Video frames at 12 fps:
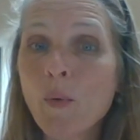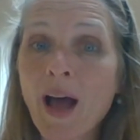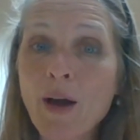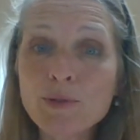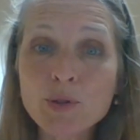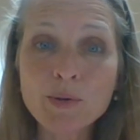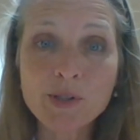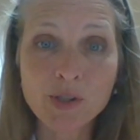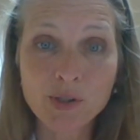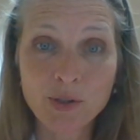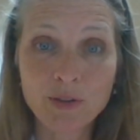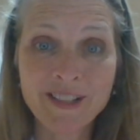Well, outdoors is
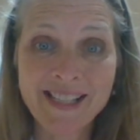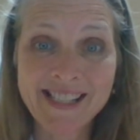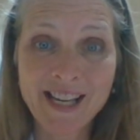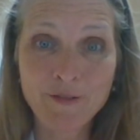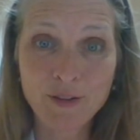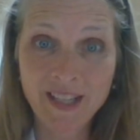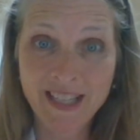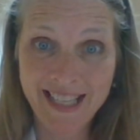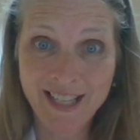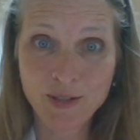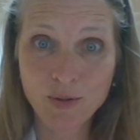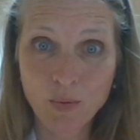certainly safer than
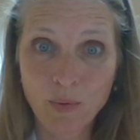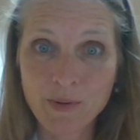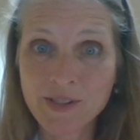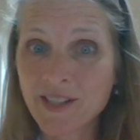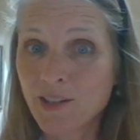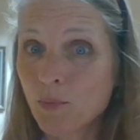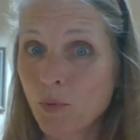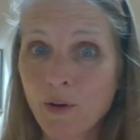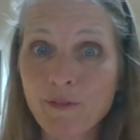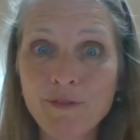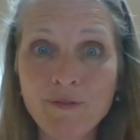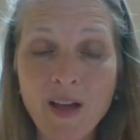indoors. More
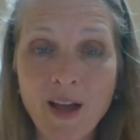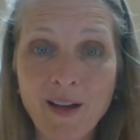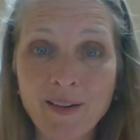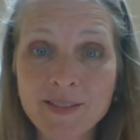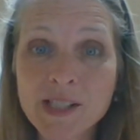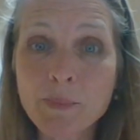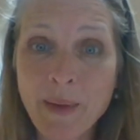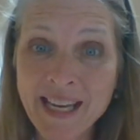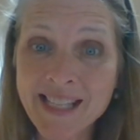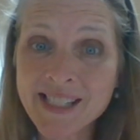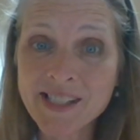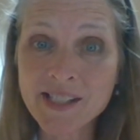
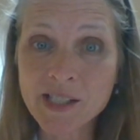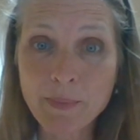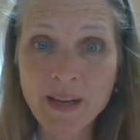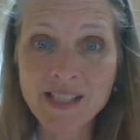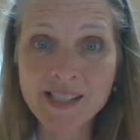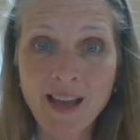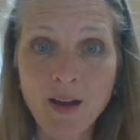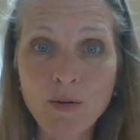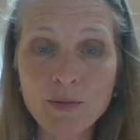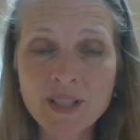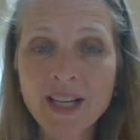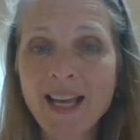space to space
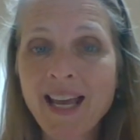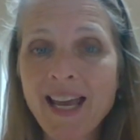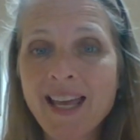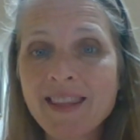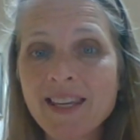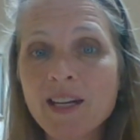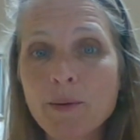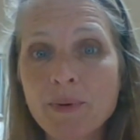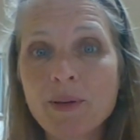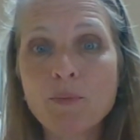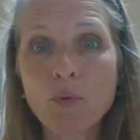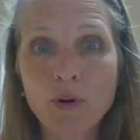out, and then a
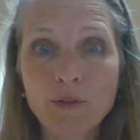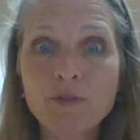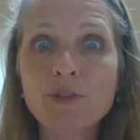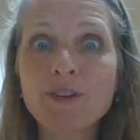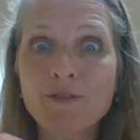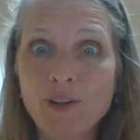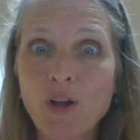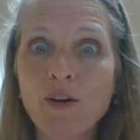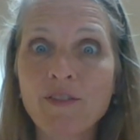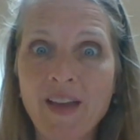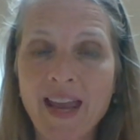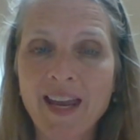bit more free flow
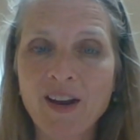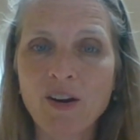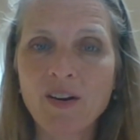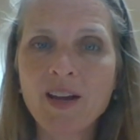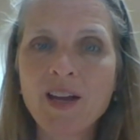of air.